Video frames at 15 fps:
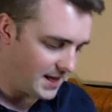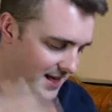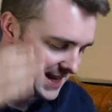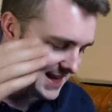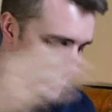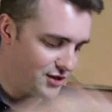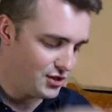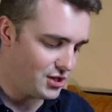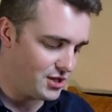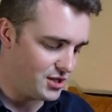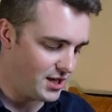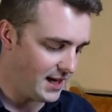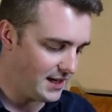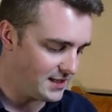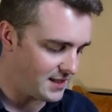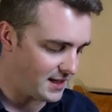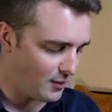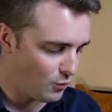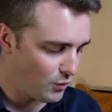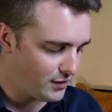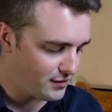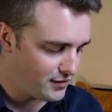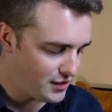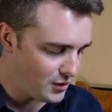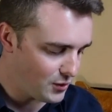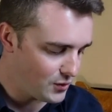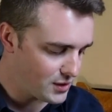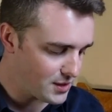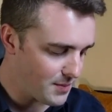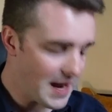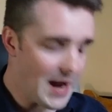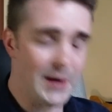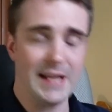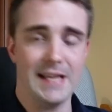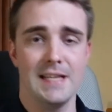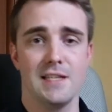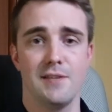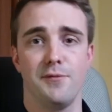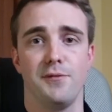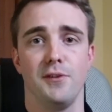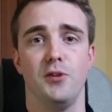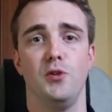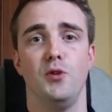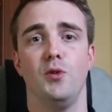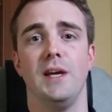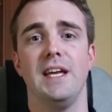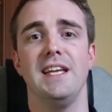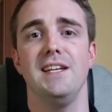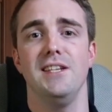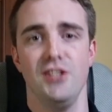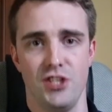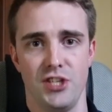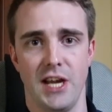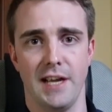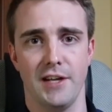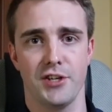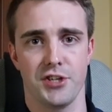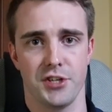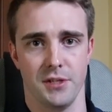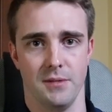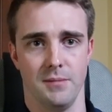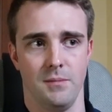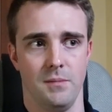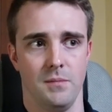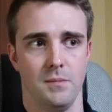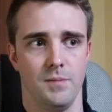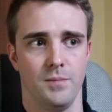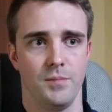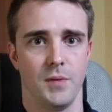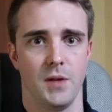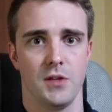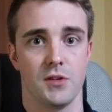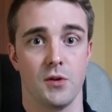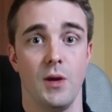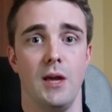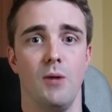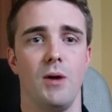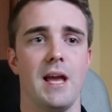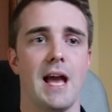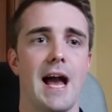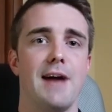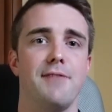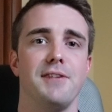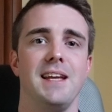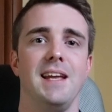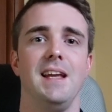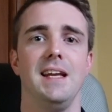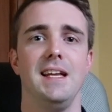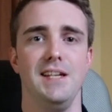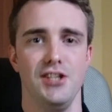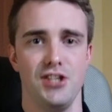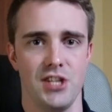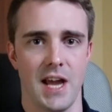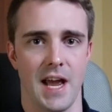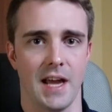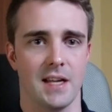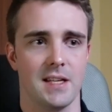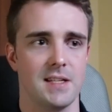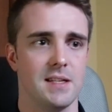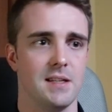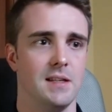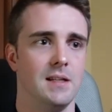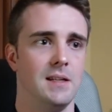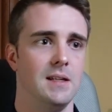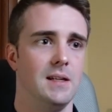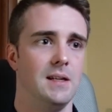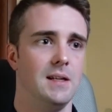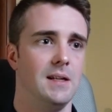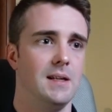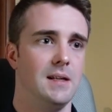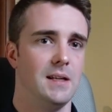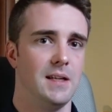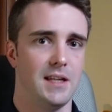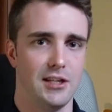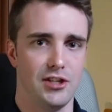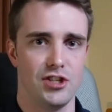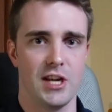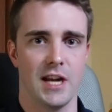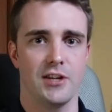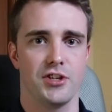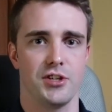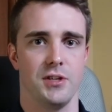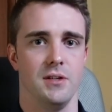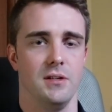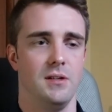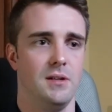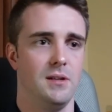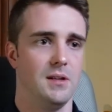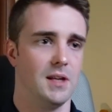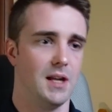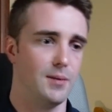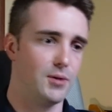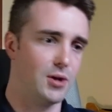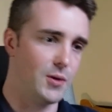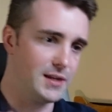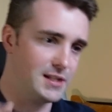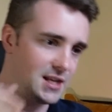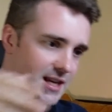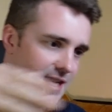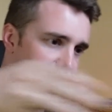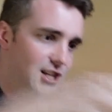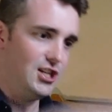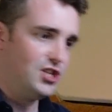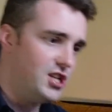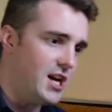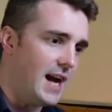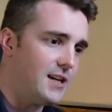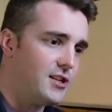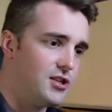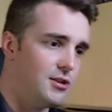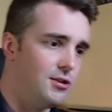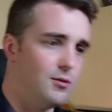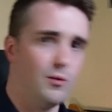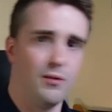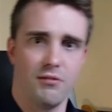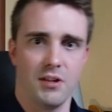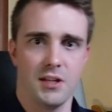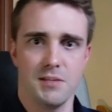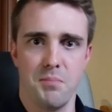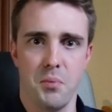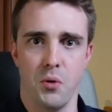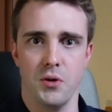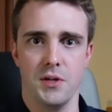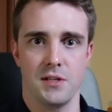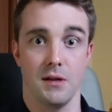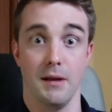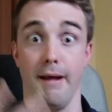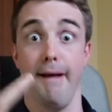Interjecting with news about his flu injection. So here we have inject, injection. I'm going to inject you with this poison.